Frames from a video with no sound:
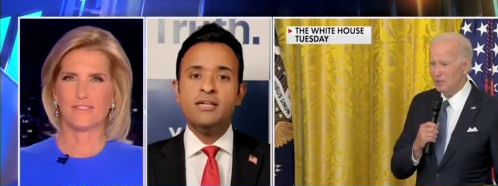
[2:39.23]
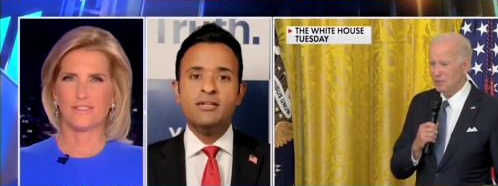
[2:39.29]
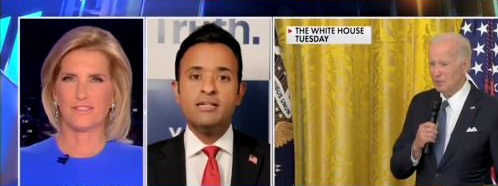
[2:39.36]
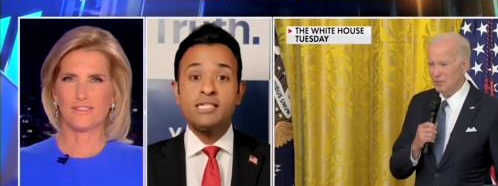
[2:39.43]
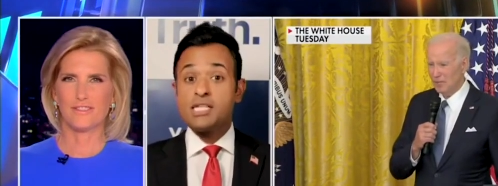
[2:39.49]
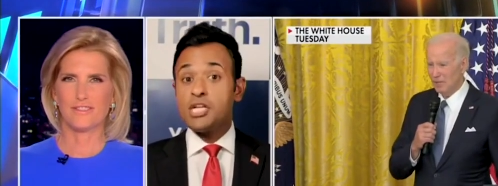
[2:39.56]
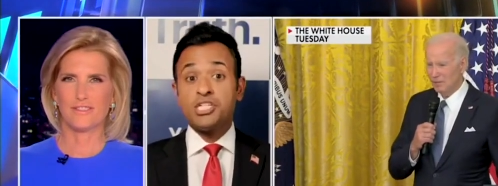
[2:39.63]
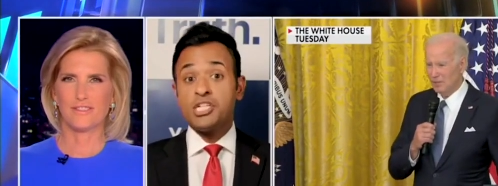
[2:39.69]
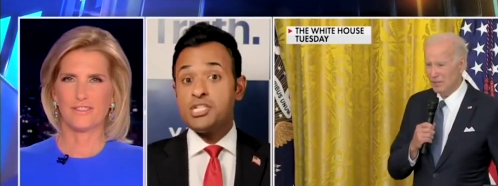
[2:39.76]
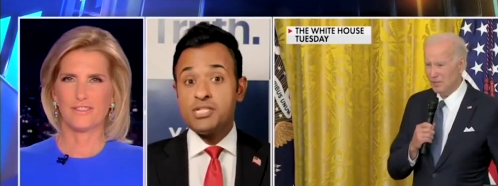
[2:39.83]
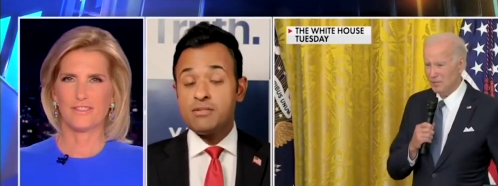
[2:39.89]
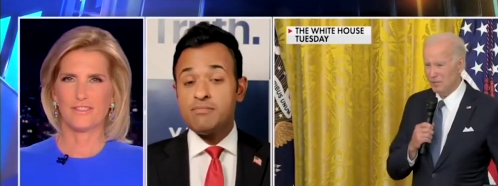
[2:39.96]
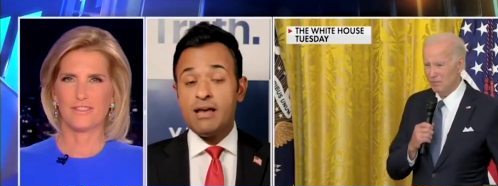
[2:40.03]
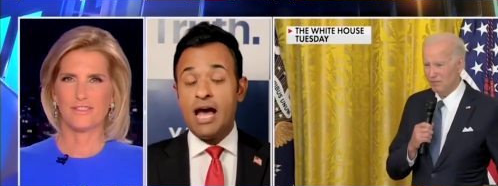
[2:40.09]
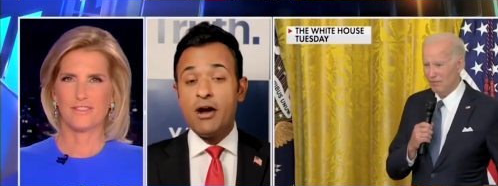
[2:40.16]
Speaker 1: such
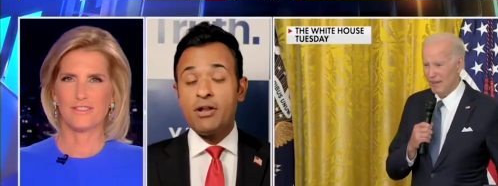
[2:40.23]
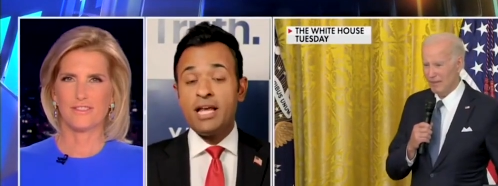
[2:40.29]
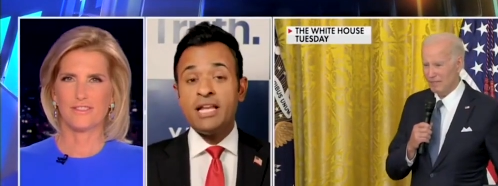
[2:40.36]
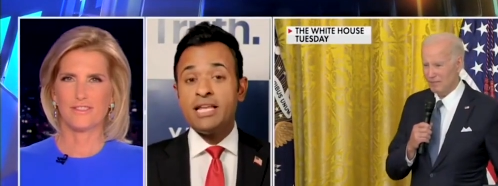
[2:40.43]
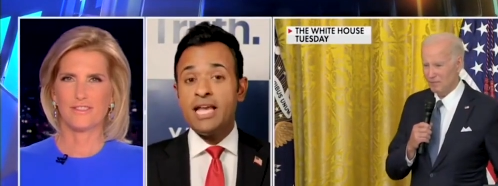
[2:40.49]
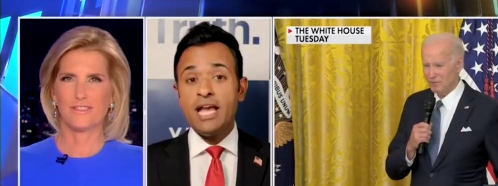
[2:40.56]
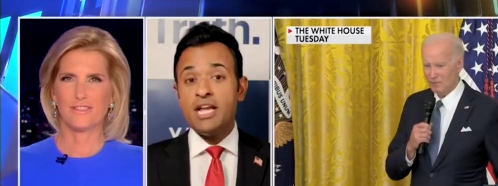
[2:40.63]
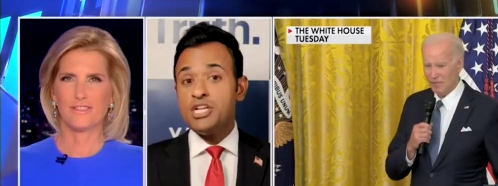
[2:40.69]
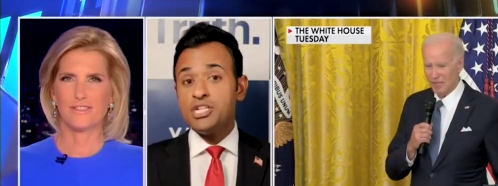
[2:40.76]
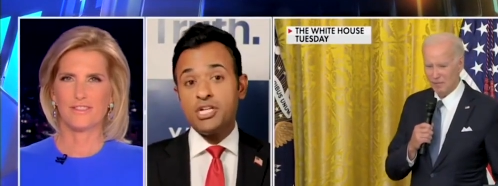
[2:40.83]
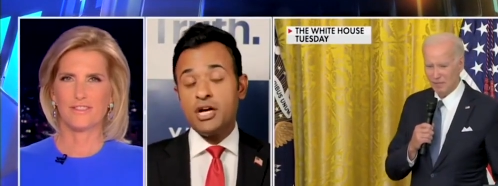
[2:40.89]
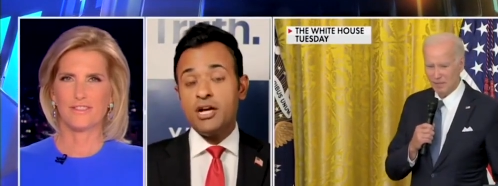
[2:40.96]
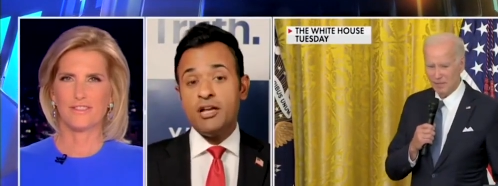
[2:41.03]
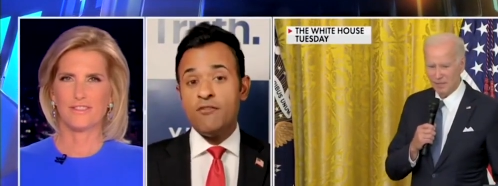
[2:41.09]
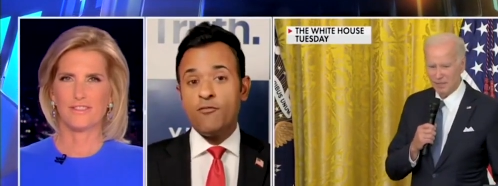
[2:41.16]
as how to engage
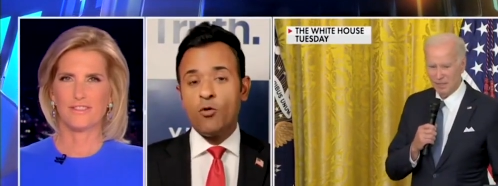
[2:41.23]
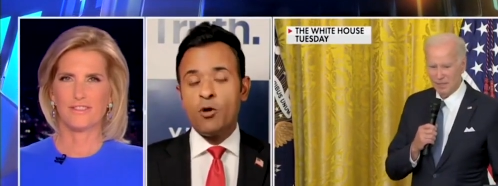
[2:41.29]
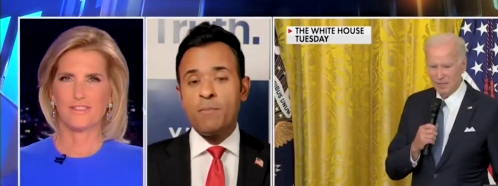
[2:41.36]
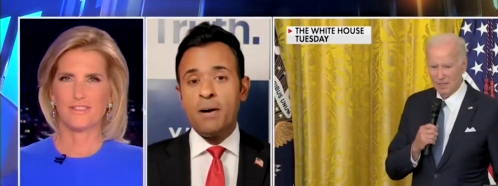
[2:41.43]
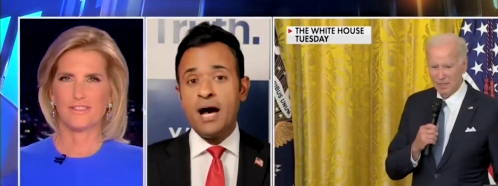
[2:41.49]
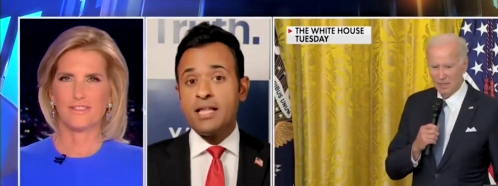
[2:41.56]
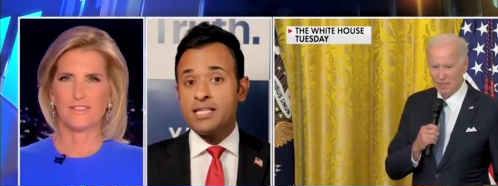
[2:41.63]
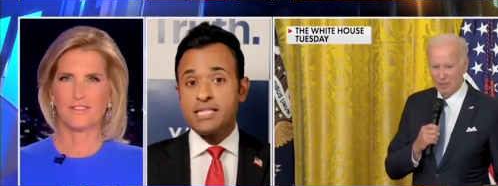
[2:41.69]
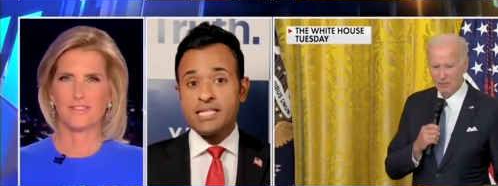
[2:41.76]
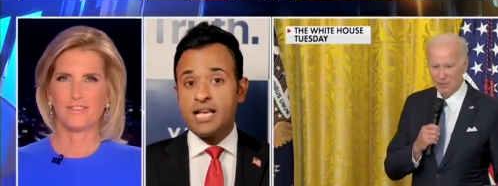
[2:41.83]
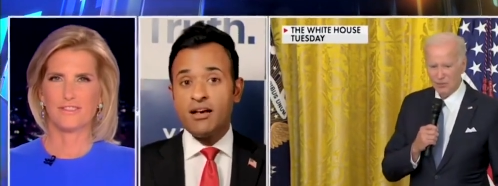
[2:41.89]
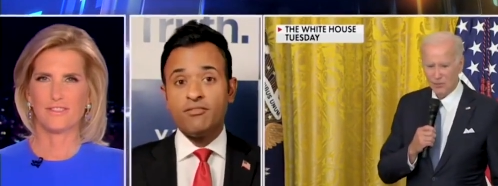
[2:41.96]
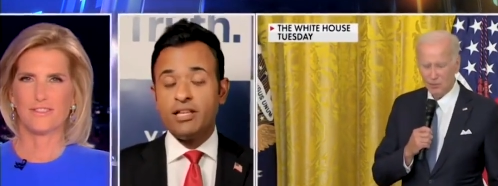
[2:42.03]
in foreign policy. I've